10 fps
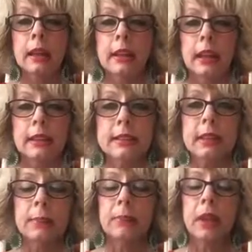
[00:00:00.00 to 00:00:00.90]
Now
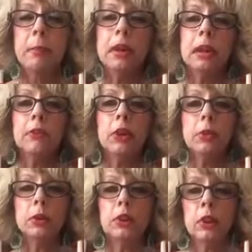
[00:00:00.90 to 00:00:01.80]
listen, many of you,
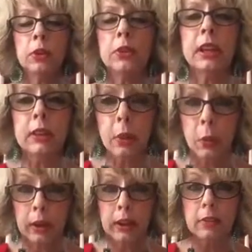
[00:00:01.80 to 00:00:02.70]
when you think of the
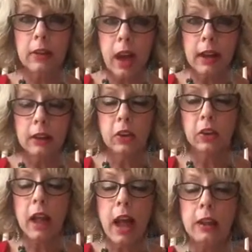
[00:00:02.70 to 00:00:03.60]
will of God in your
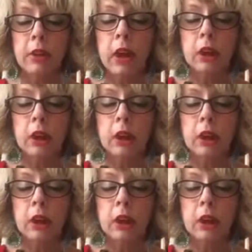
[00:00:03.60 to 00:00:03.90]
life,